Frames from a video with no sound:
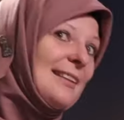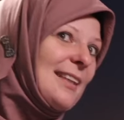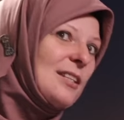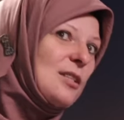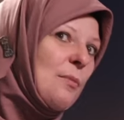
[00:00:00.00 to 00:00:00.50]

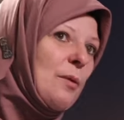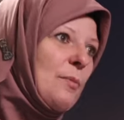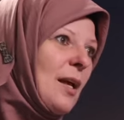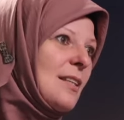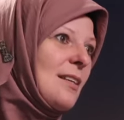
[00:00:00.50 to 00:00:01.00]
And that's the
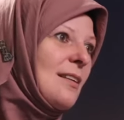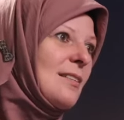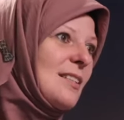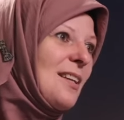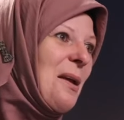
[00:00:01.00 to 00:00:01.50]
moment I
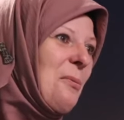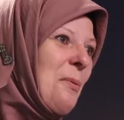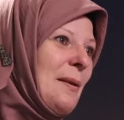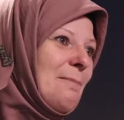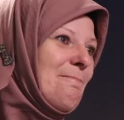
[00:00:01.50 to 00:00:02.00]
started to like
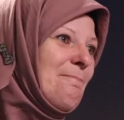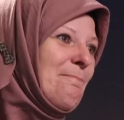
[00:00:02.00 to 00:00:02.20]
women.